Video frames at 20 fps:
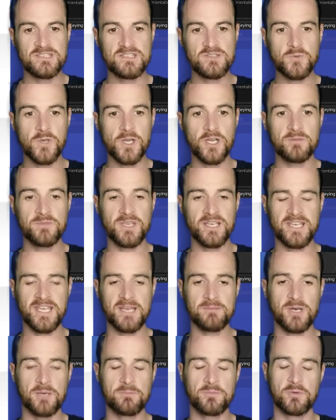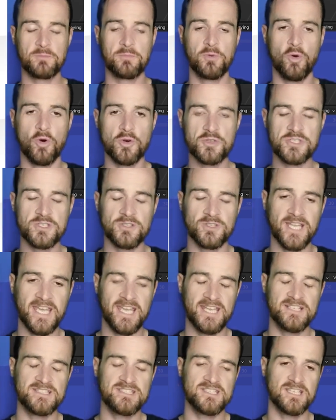So this is where I'm going to get my
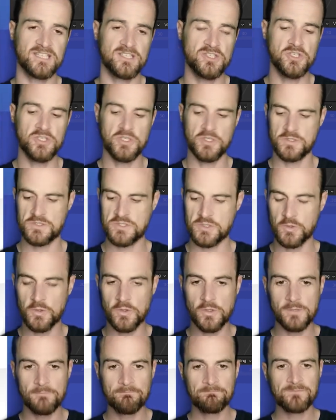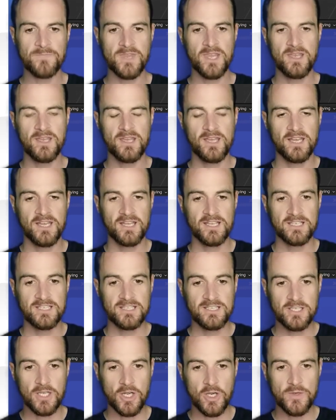proportional editing. New tool,
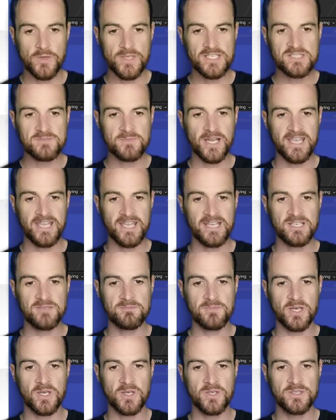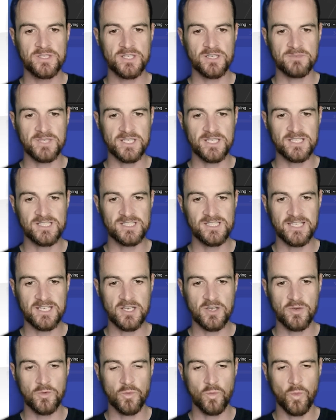go into my edit mode. I'm going to
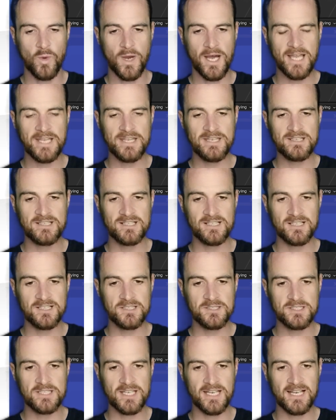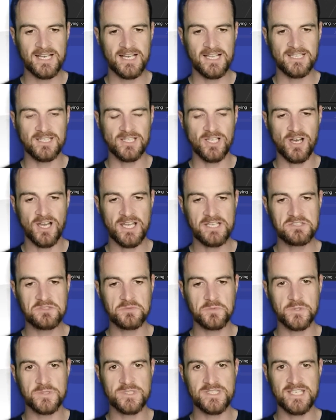click one
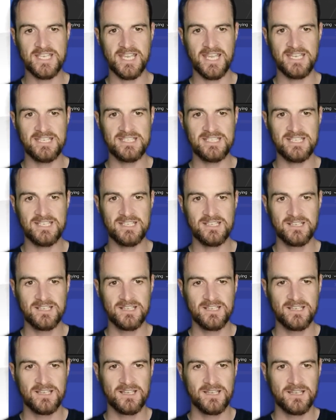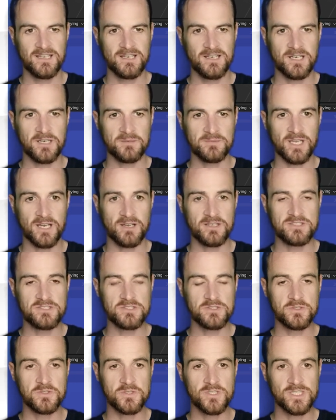line towards the end here. I'm
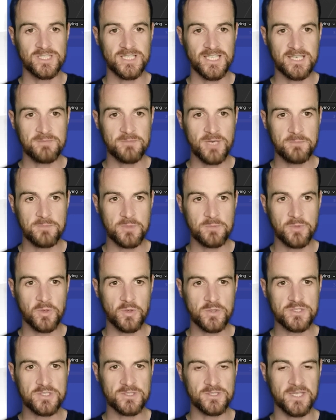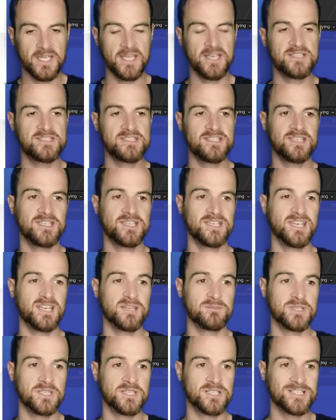going to click my proportional
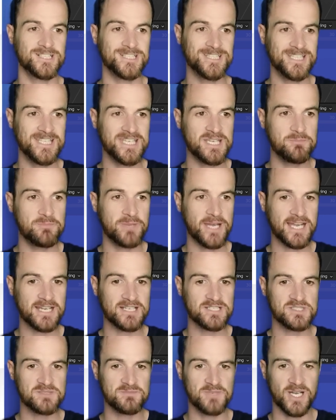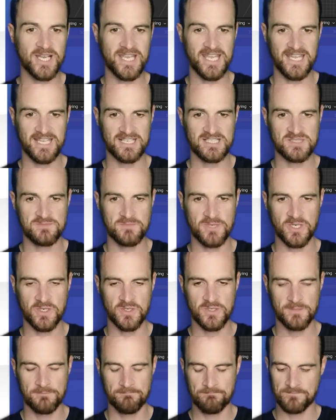editing and I'm going to click back to my X
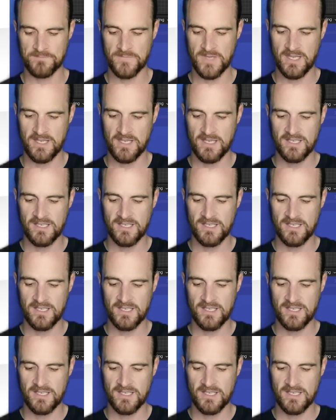mode.